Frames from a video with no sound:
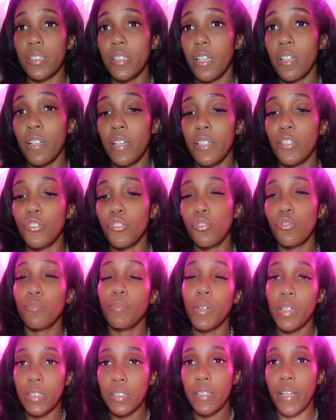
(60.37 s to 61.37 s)
They're in 2
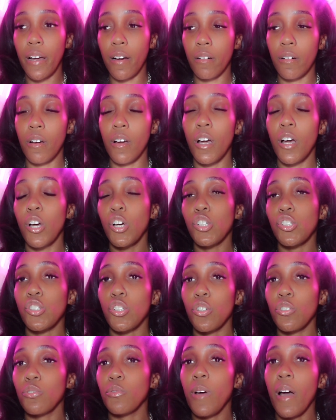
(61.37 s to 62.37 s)
books now. So
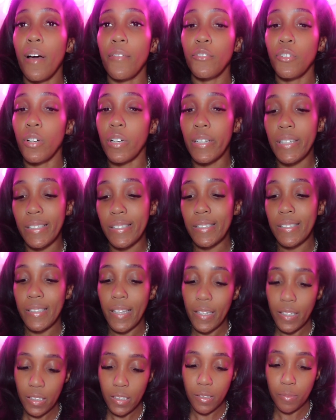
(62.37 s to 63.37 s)
you have your
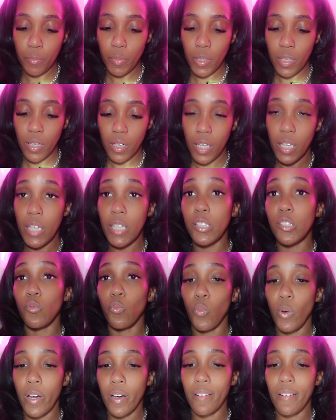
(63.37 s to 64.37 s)
aesthetics book as
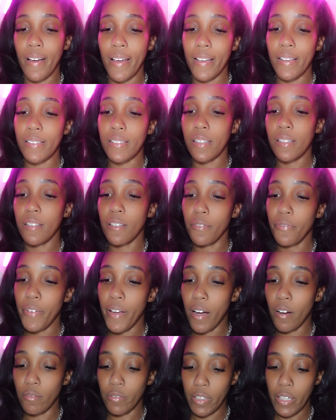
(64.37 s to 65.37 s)
well as the
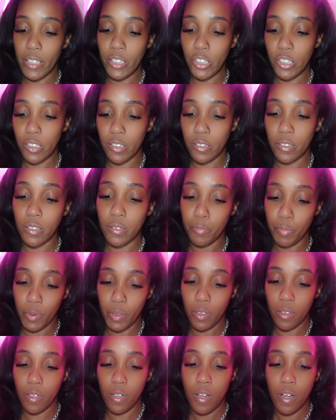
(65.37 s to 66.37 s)
foundations
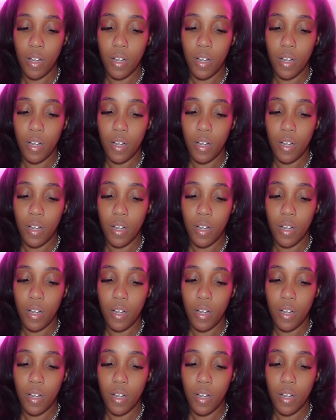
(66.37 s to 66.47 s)
book.